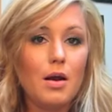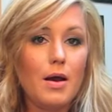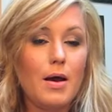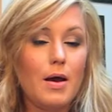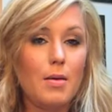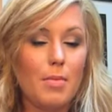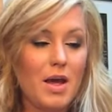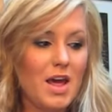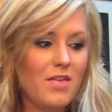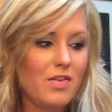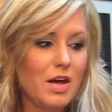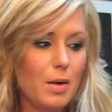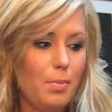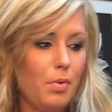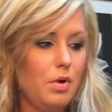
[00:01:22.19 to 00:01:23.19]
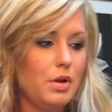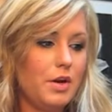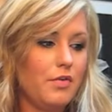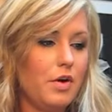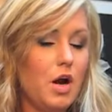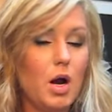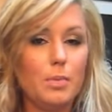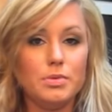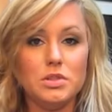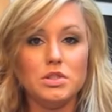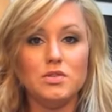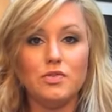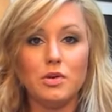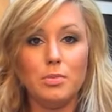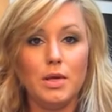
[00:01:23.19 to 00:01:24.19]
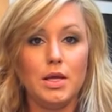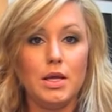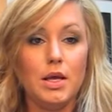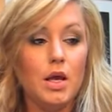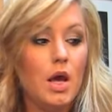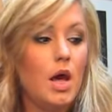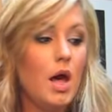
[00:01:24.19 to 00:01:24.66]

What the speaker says: I have a couple of different options for me.